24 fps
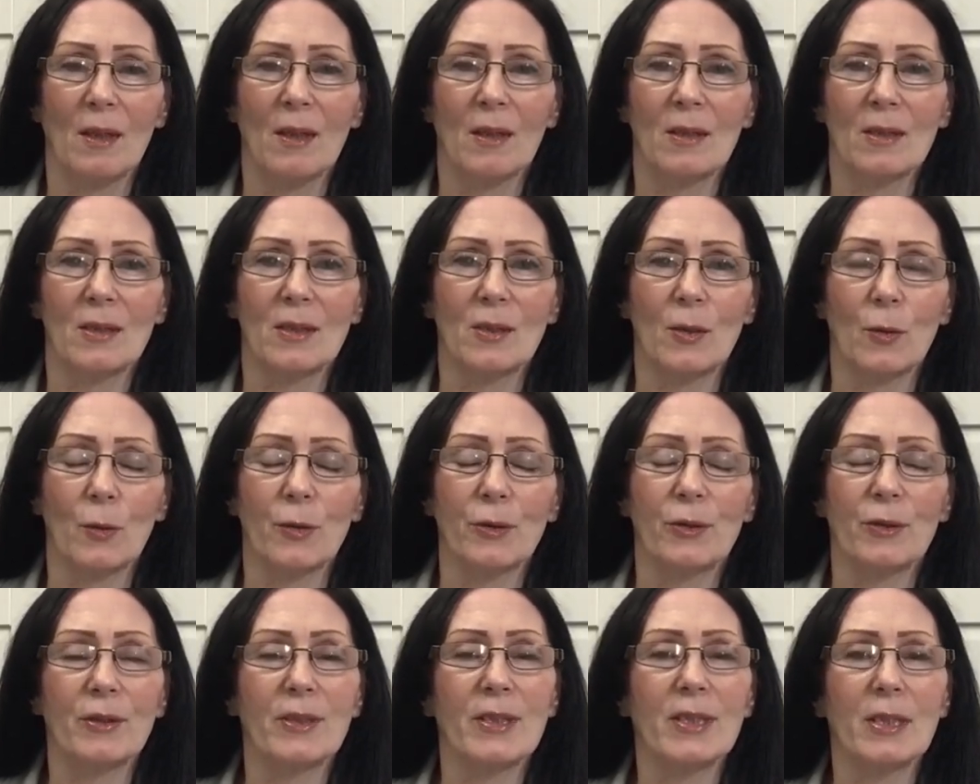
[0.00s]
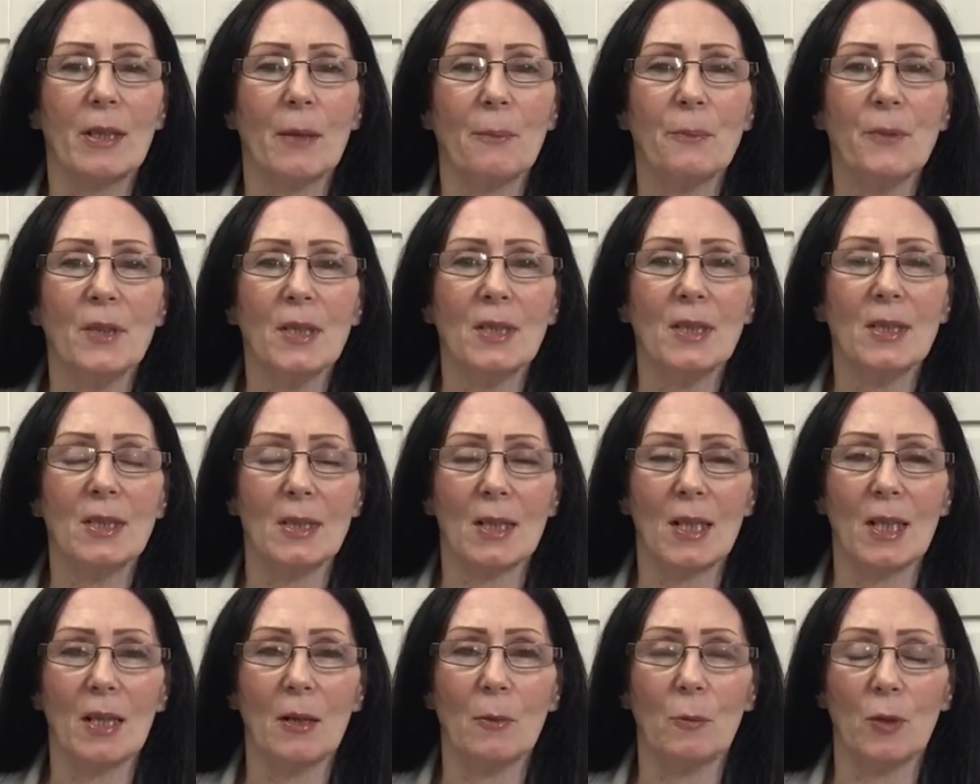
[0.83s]
So there's something today
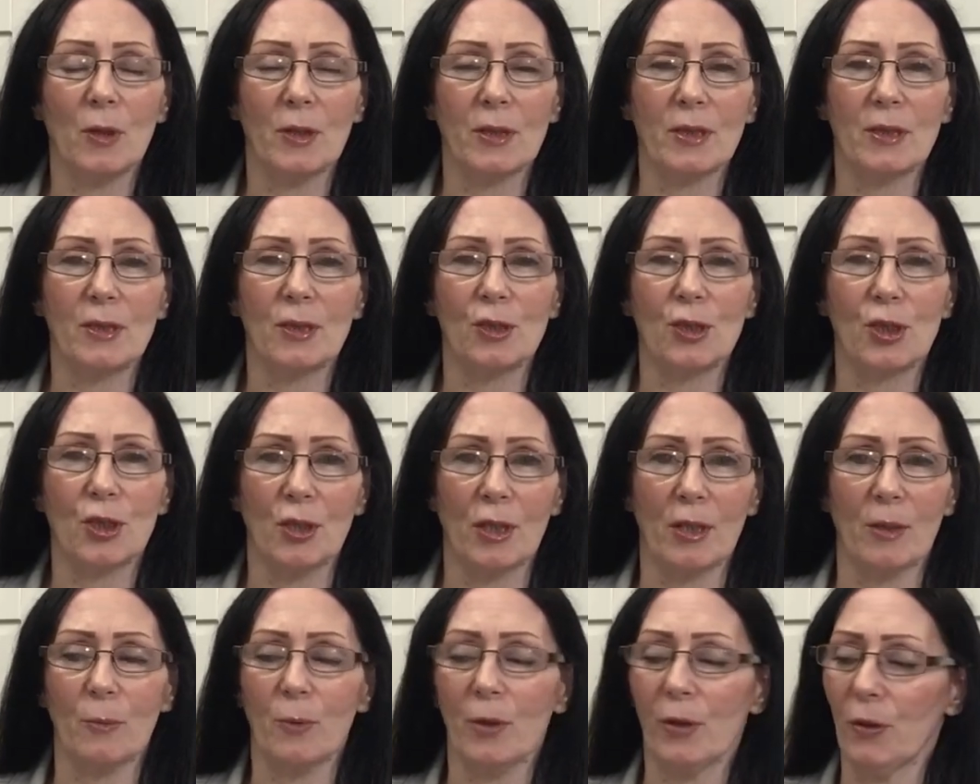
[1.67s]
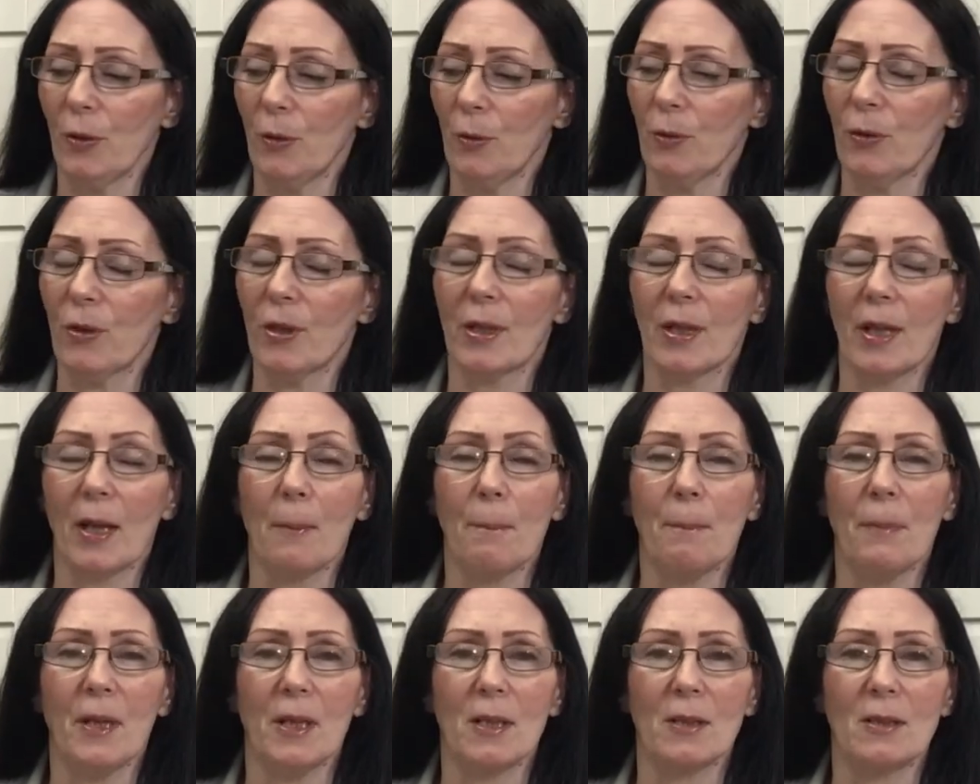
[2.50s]
I wanted to share with you that I
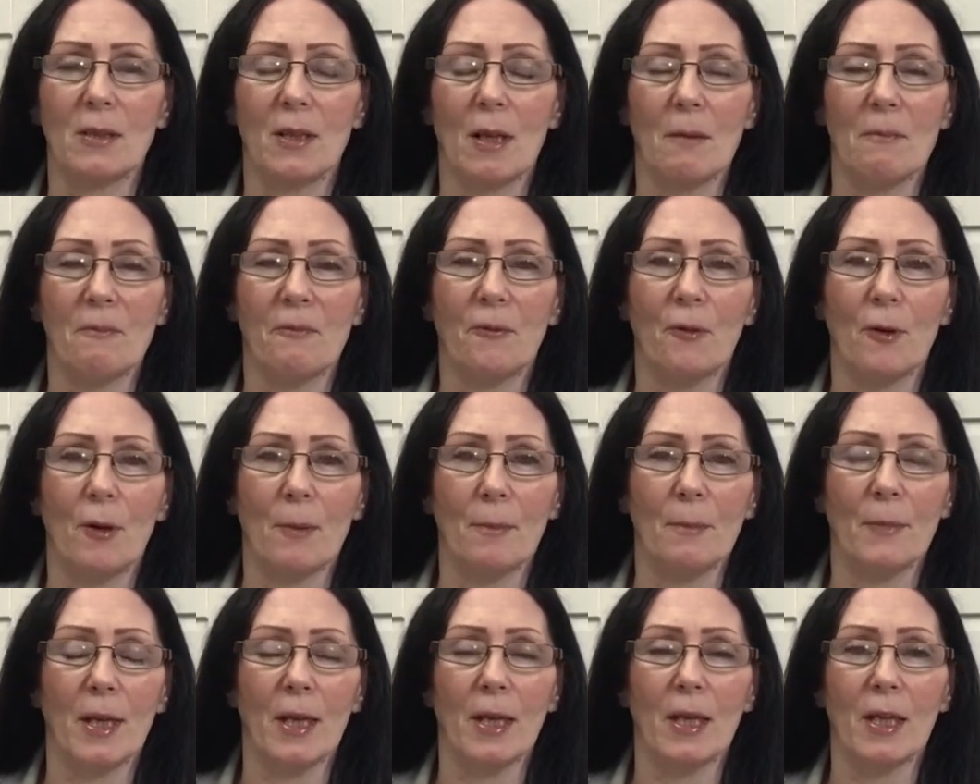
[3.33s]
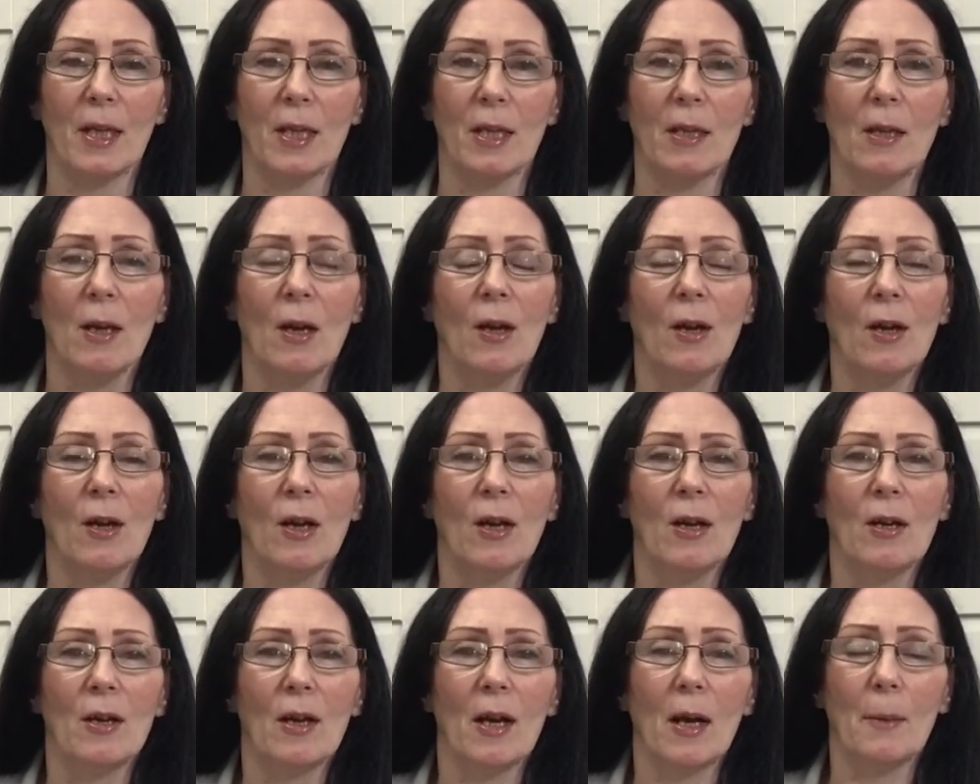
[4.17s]
picked up from a
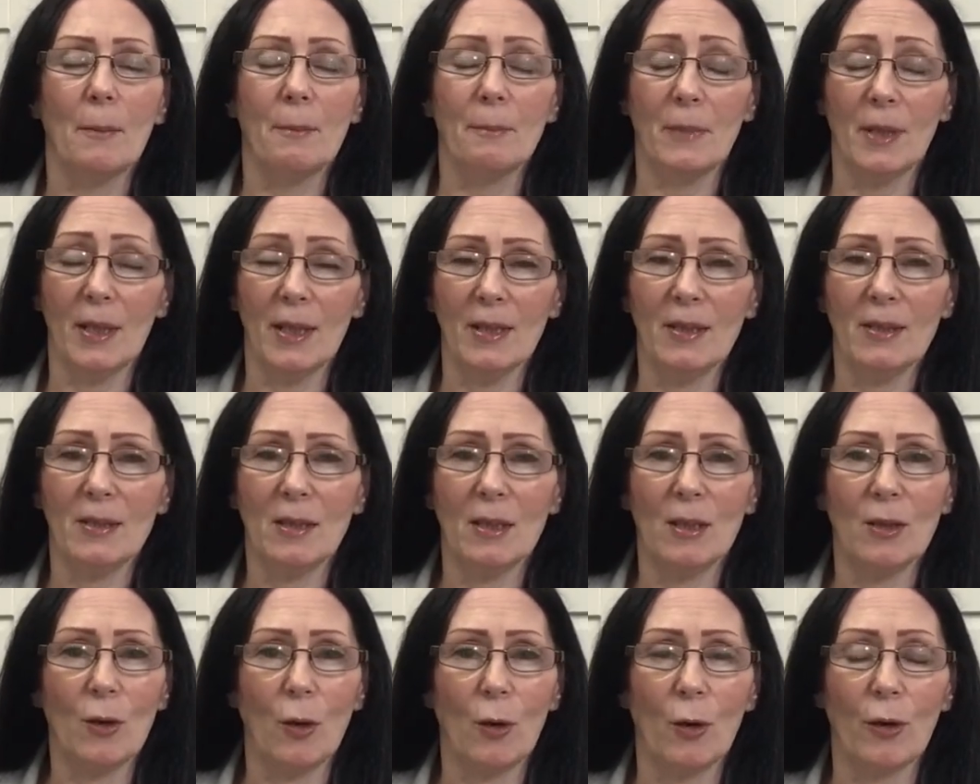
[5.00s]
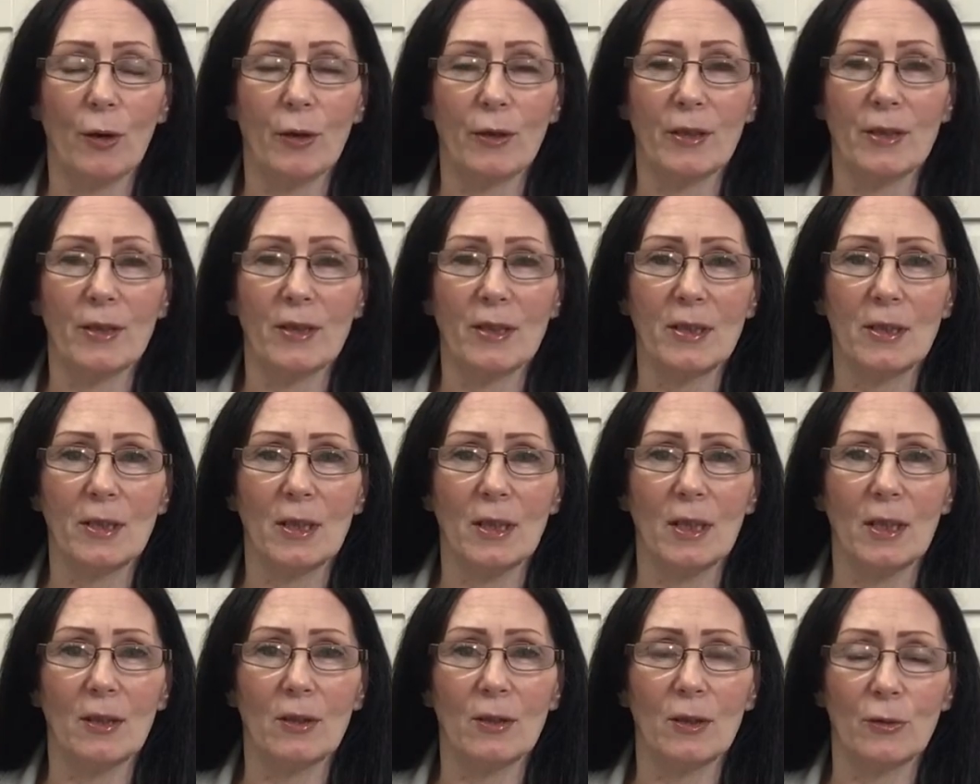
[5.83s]
amazing artist
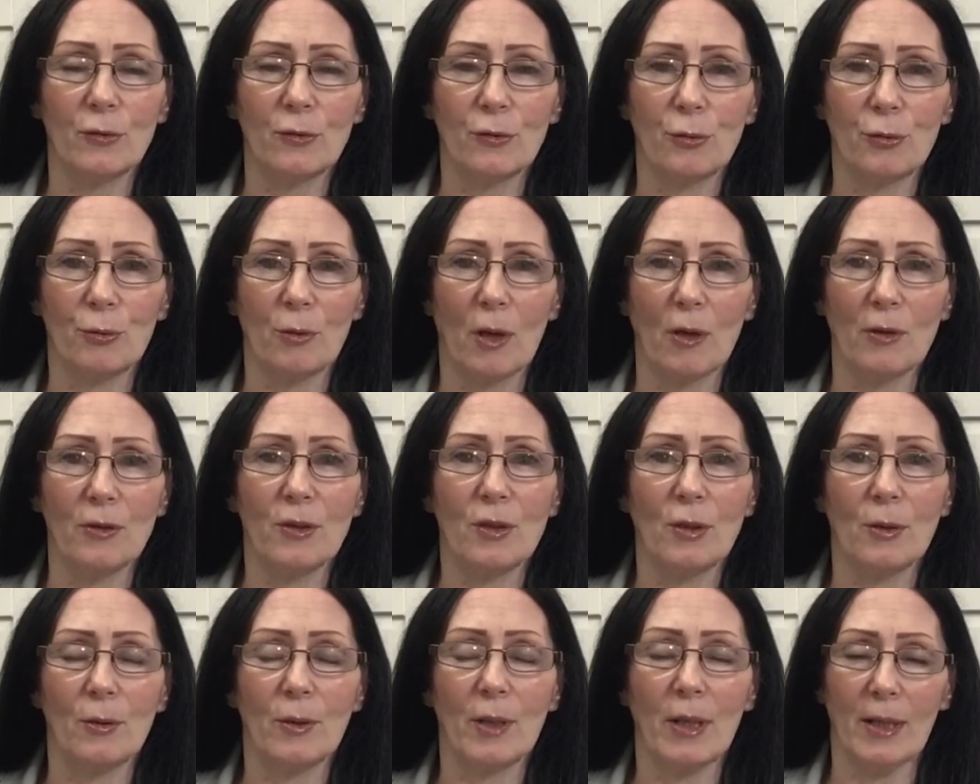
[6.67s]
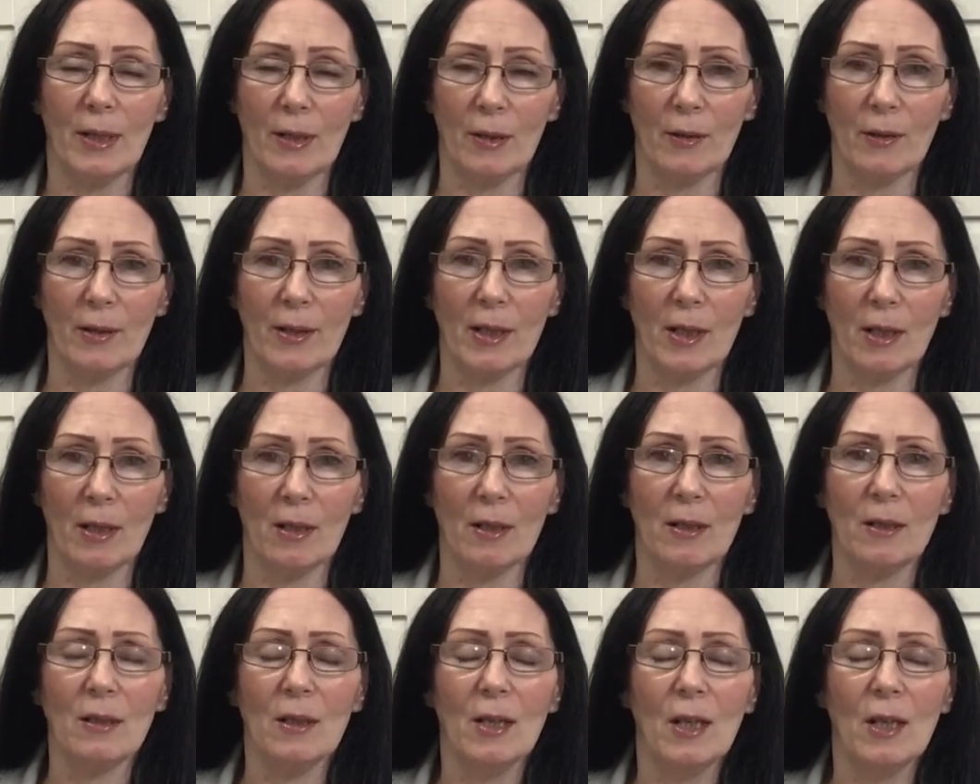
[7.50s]
in the Toronto area.